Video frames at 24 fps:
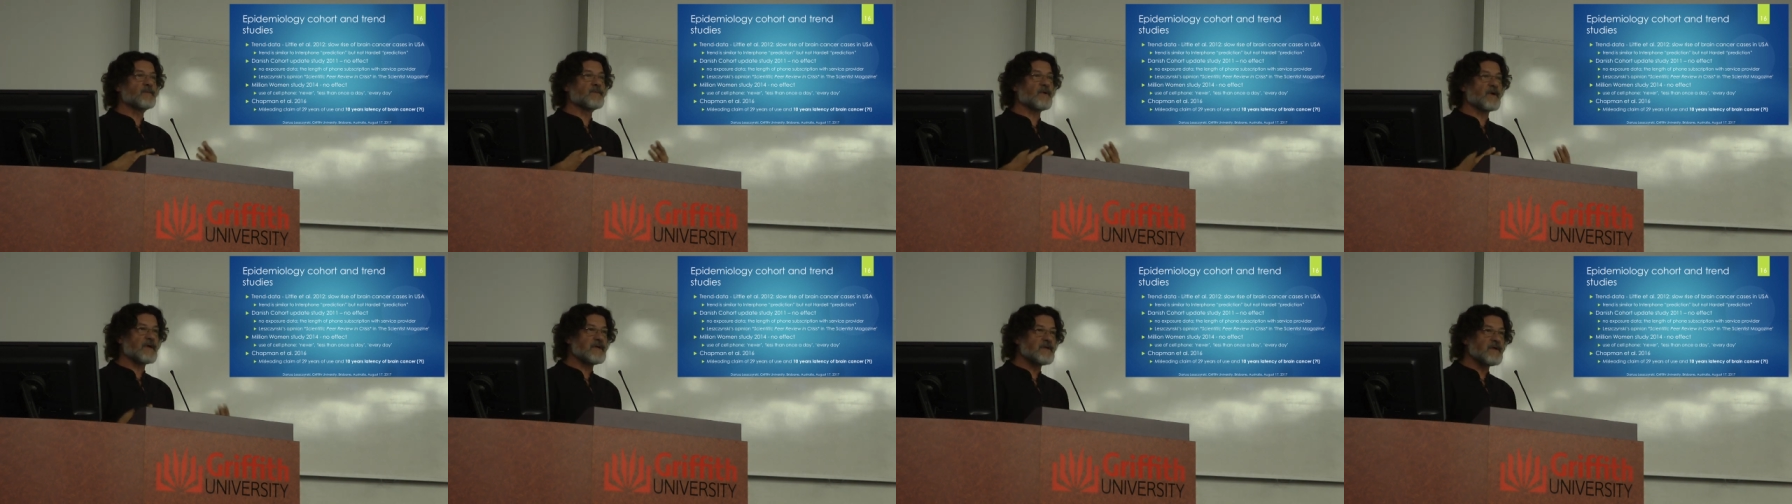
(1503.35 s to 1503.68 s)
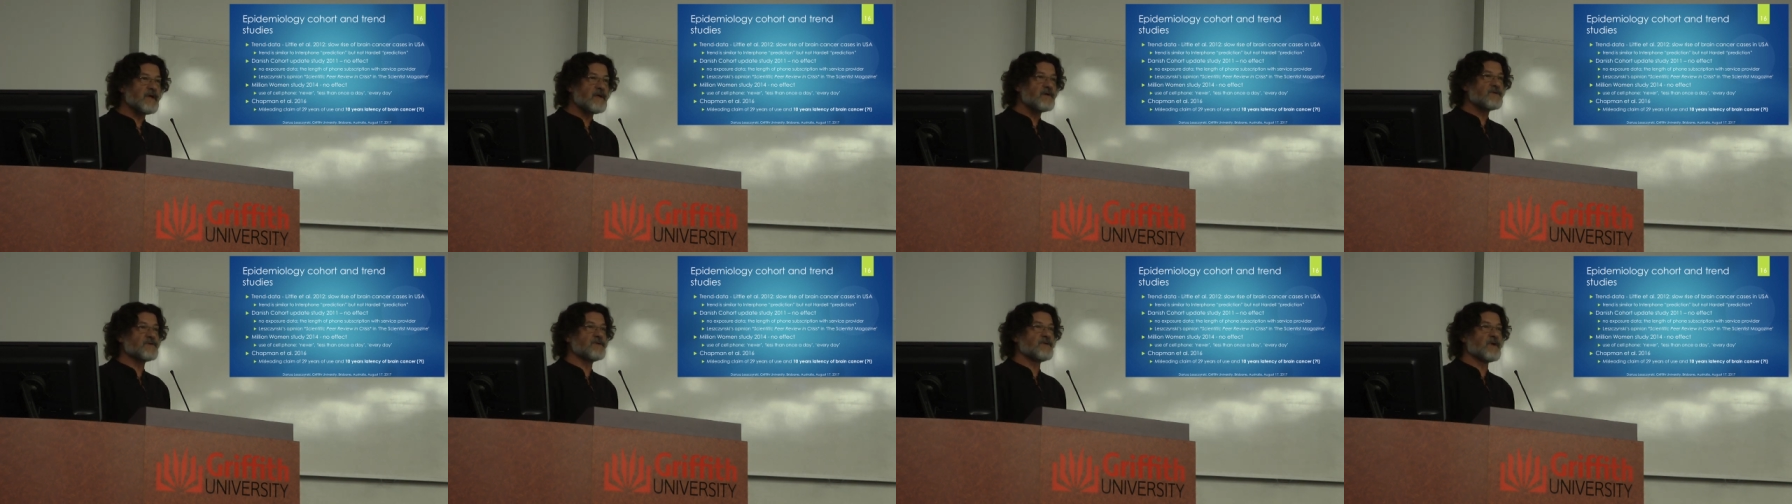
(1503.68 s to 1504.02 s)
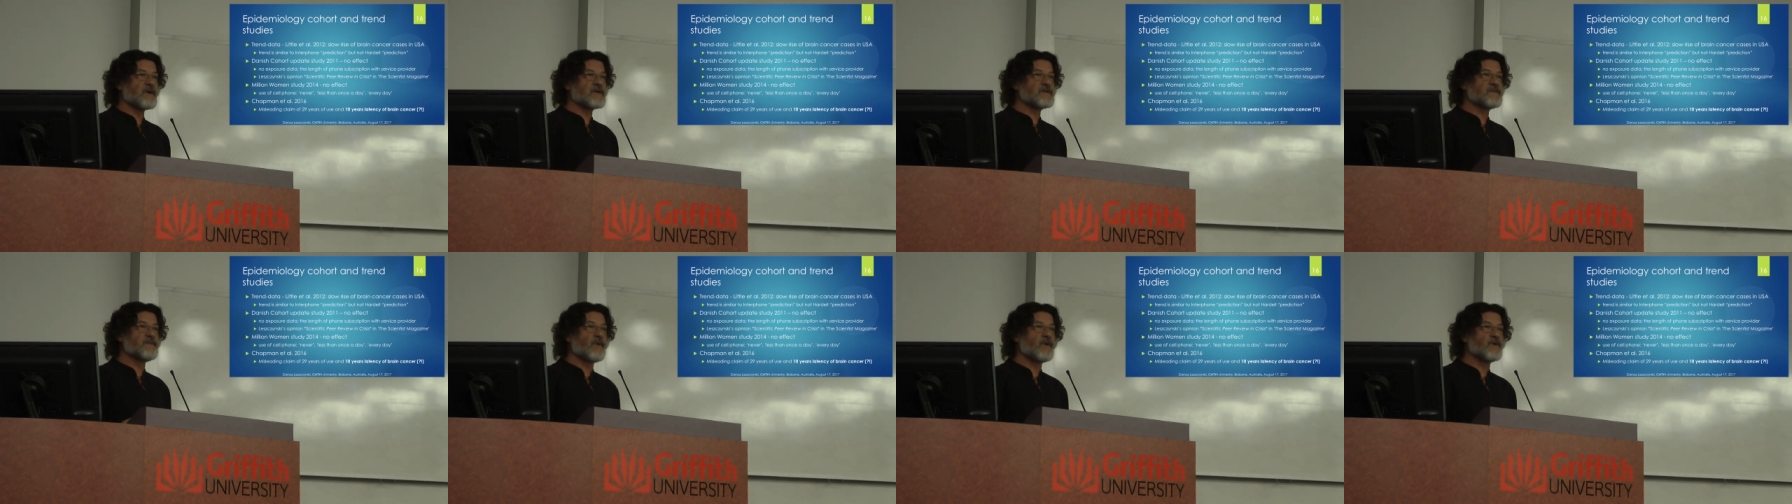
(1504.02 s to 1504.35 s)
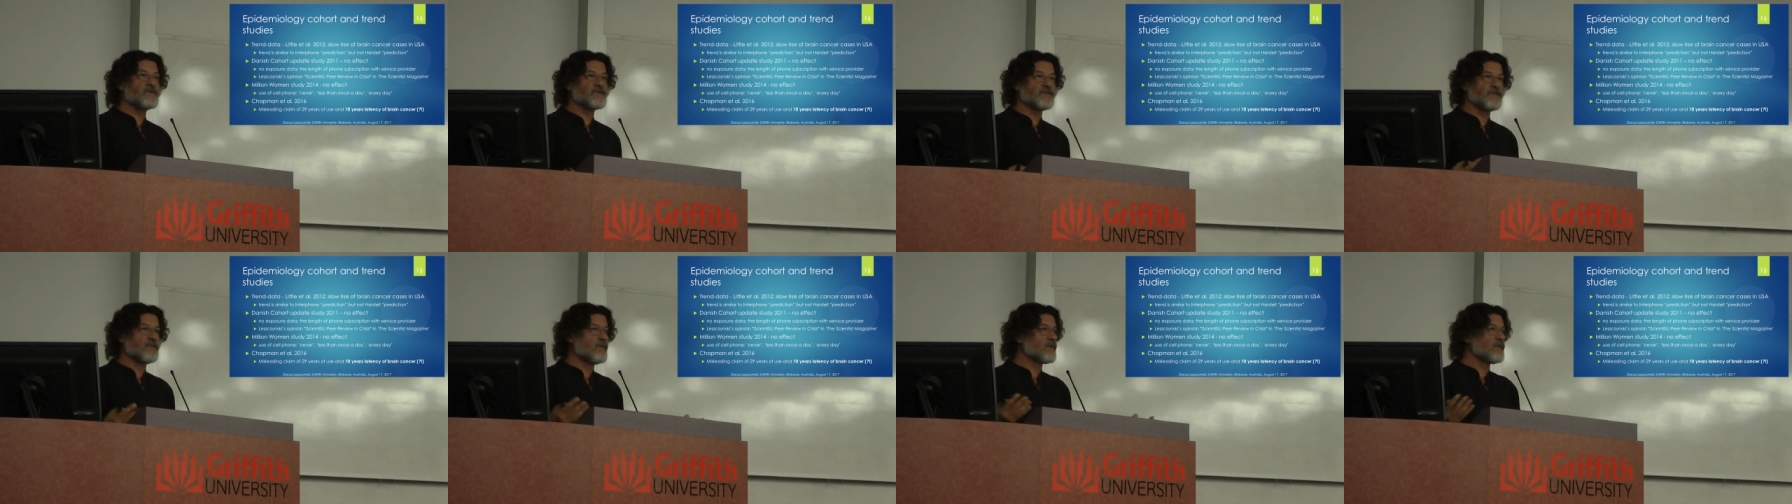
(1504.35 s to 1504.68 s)
about radiation
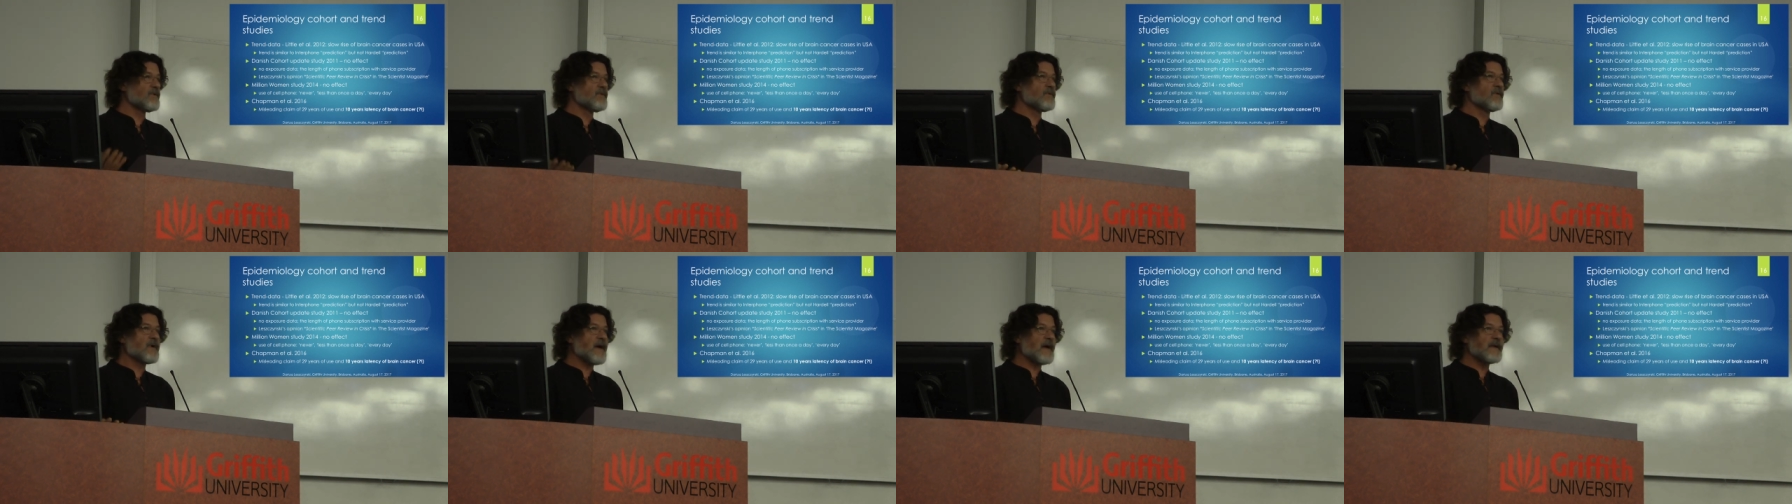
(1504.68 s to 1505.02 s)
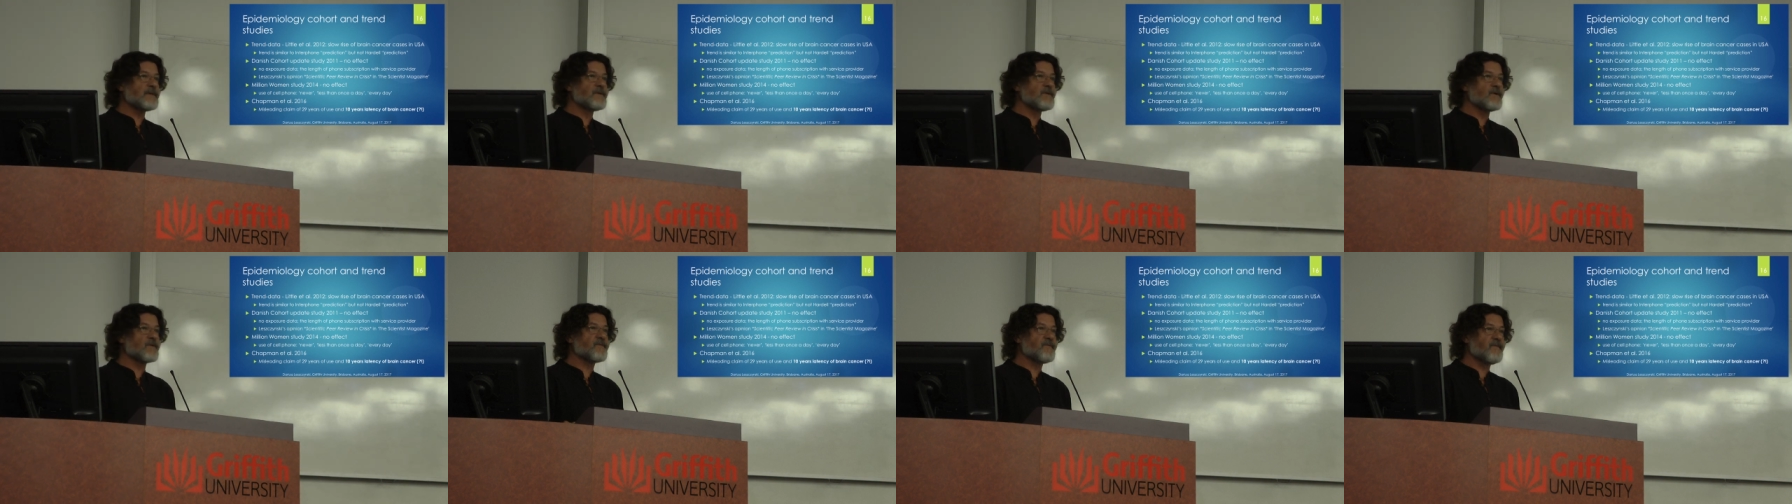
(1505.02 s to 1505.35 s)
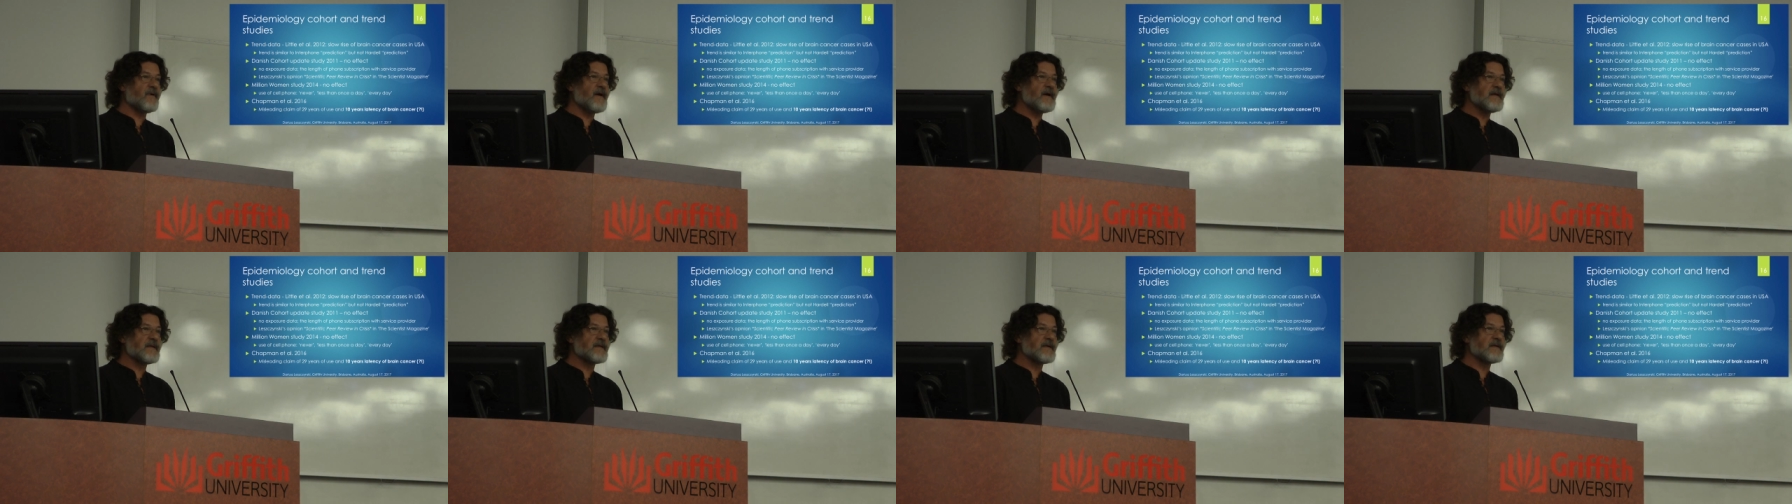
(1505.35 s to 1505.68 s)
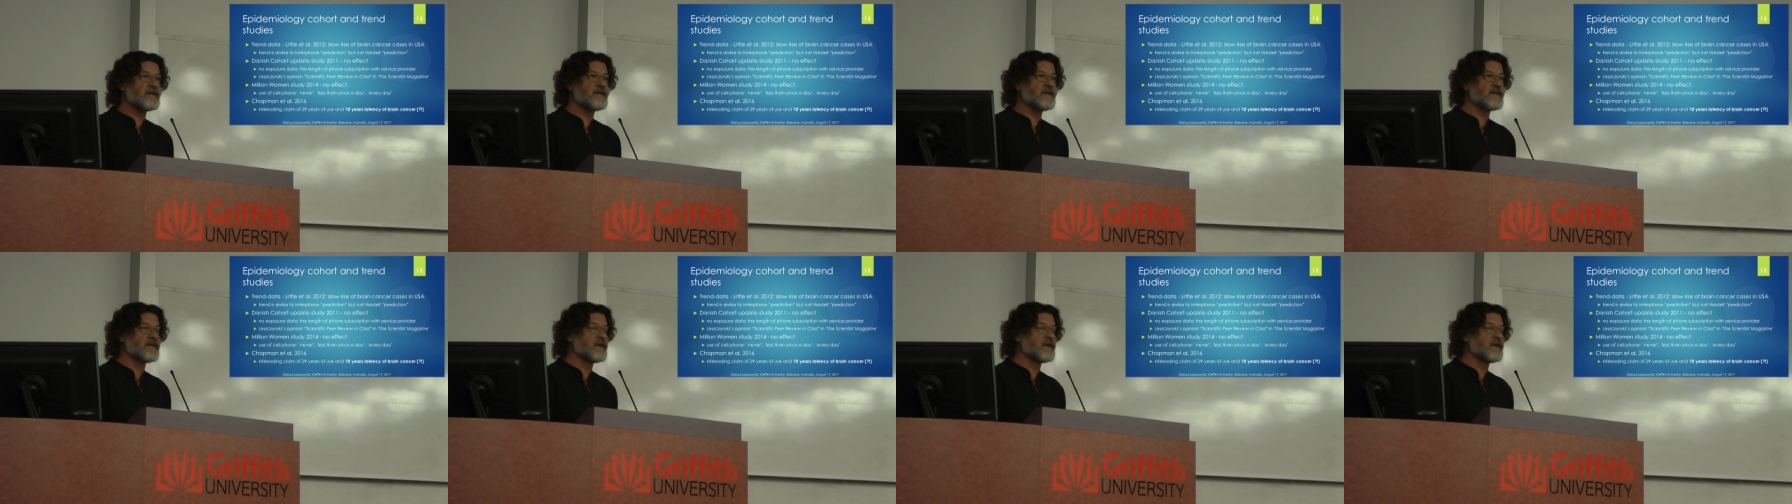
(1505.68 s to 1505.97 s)
exposure. You cannot find